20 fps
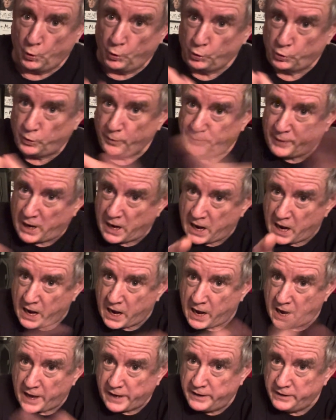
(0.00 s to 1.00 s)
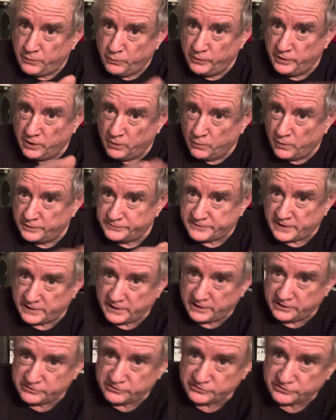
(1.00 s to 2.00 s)
Goodbye. We don't want that
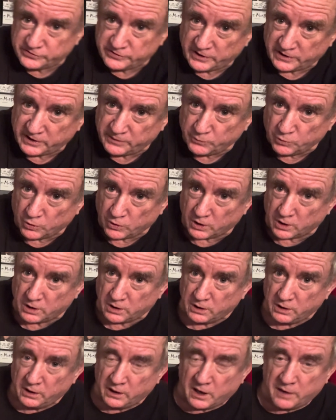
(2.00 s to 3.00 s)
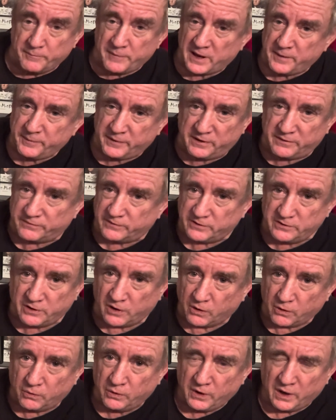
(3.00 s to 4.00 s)
agency anymore. And maybe even
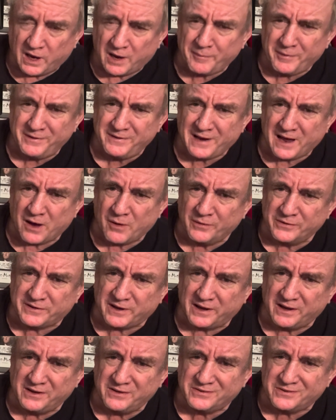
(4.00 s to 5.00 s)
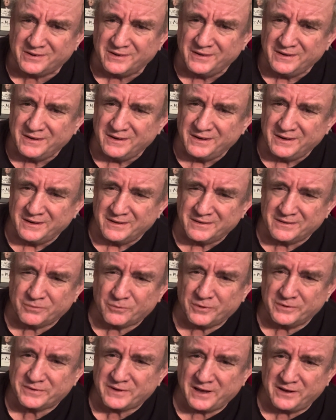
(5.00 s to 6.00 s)
though, I mean, nowadays,
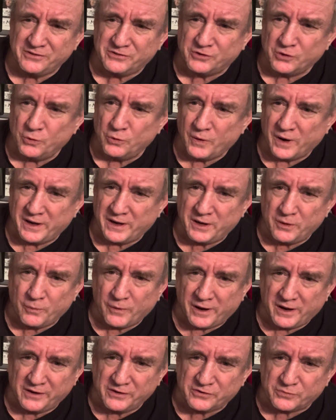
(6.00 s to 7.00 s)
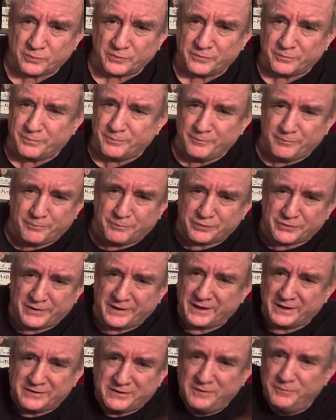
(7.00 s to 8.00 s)
what they do anyways with
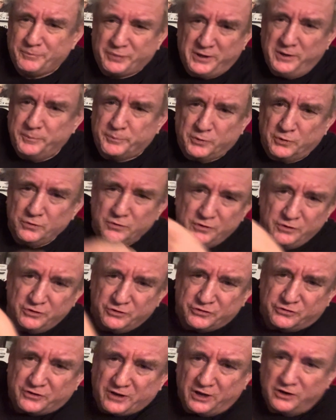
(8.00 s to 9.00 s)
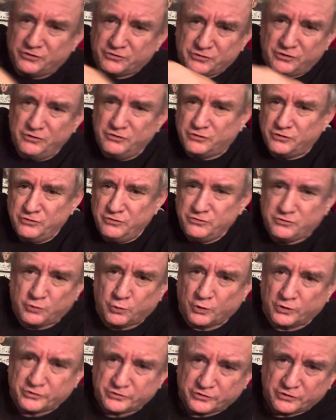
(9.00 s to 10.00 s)
planting people in stations and
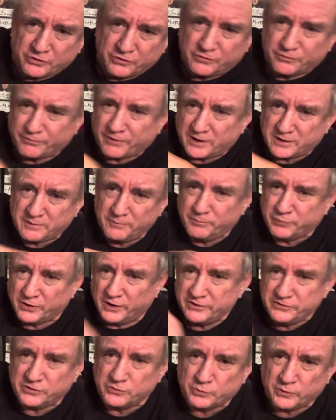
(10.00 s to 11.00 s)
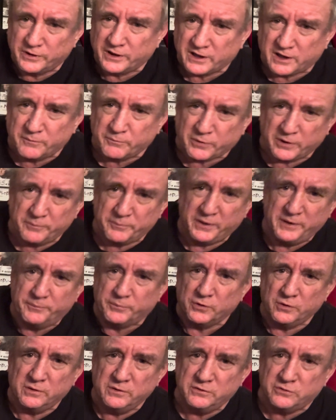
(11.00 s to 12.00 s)
torture fucking places where they can bring
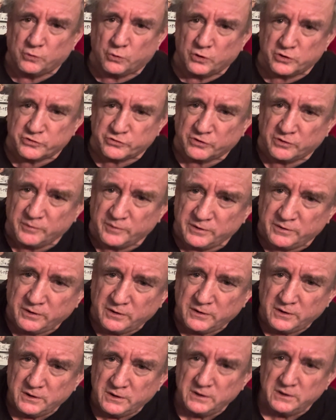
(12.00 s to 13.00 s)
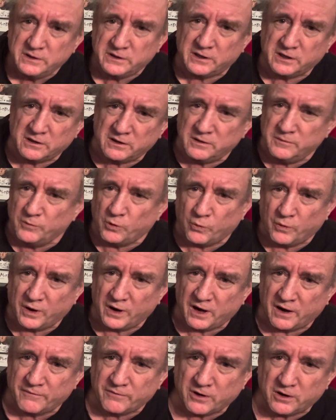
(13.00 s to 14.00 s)
people and torture them and kill them or
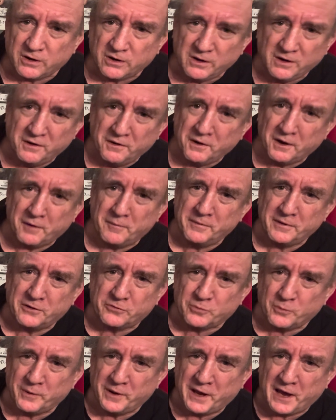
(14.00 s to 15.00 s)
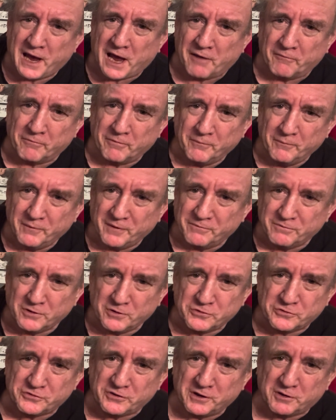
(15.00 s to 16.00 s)
whatever. I mean, that's what we have. We have little
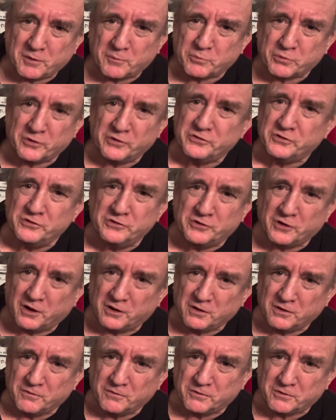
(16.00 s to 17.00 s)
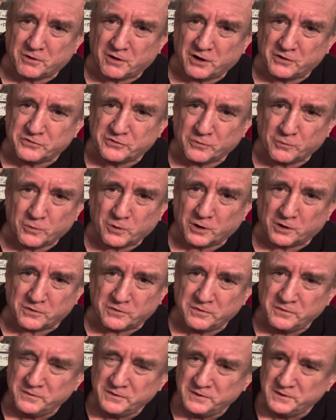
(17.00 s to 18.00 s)
secret prisons all over across the world
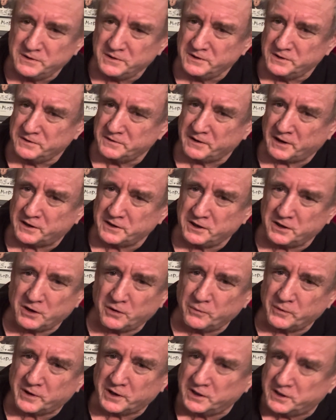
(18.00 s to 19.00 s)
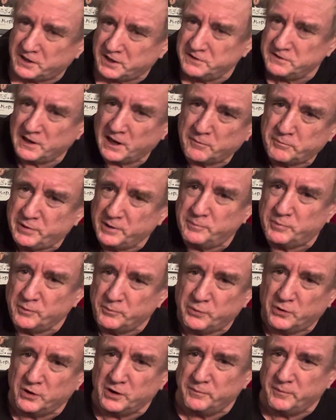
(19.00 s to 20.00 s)
that, you know, we can kidnap people,
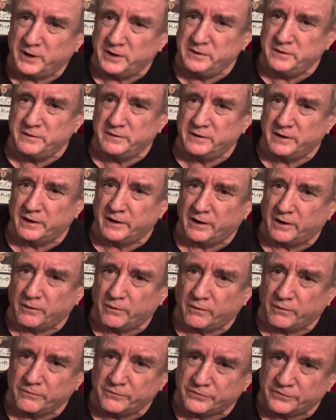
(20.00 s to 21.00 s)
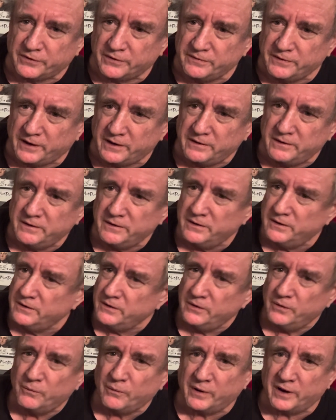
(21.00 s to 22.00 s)
put them in, you know, all of a sudden they,
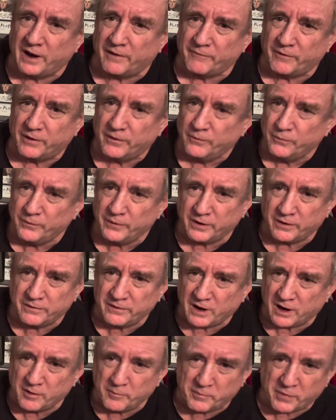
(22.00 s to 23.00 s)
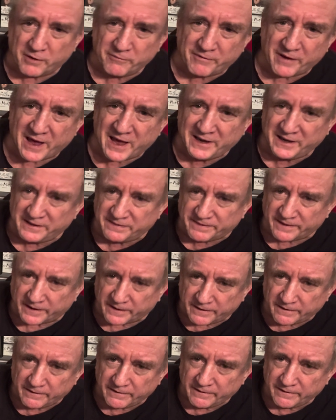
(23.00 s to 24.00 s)
whatever. We are not above anything.
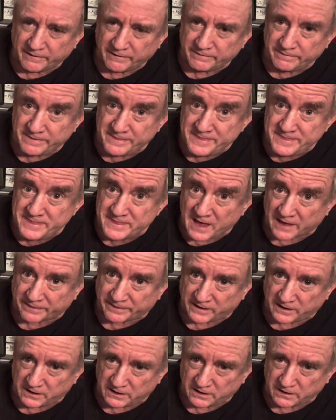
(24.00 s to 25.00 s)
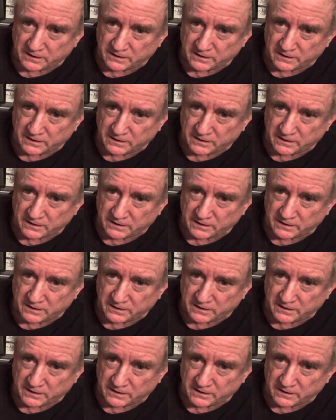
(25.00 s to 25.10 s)
Nothing.